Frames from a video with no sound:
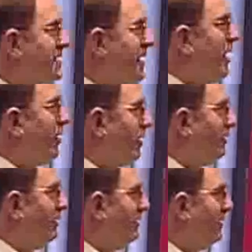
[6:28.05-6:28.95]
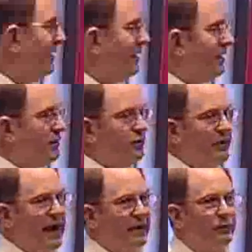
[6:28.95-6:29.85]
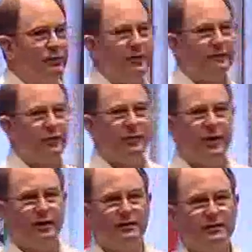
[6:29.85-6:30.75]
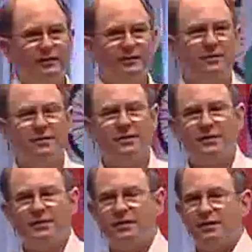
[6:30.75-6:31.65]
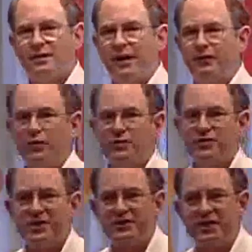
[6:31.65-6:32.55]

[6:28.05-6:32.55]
an hour. Do the math with me for a minute. If you use 60